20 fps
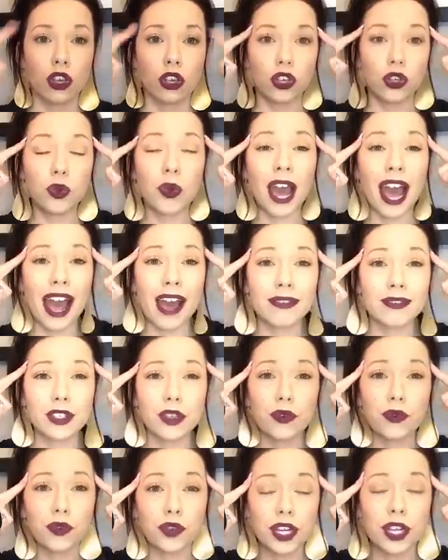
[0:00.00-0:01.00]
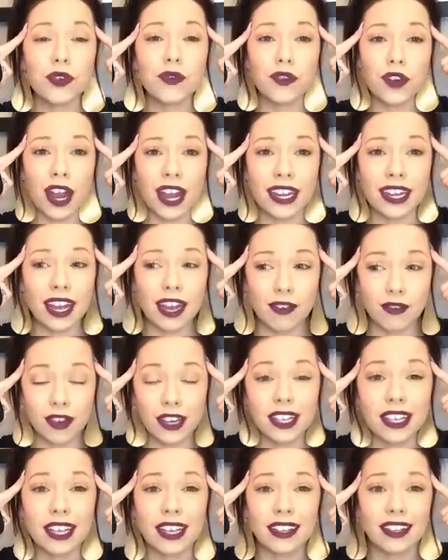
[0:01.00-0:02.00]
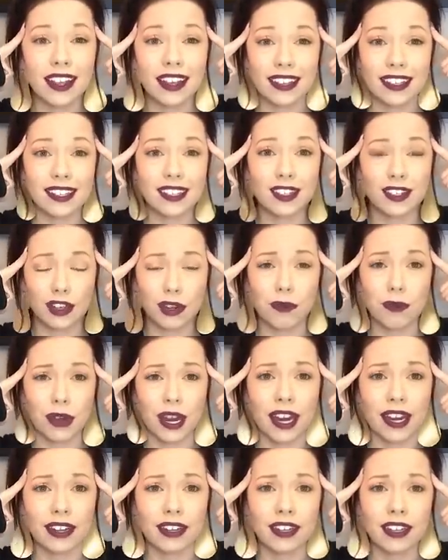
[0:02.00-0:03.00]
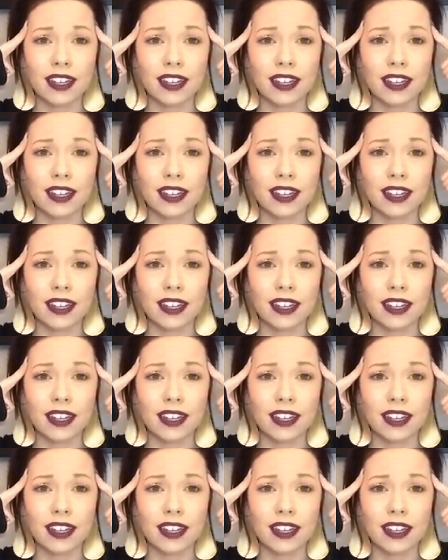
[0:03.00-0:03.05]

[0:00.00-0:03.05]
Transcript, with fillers: you have to rewrite everything that is in your brain.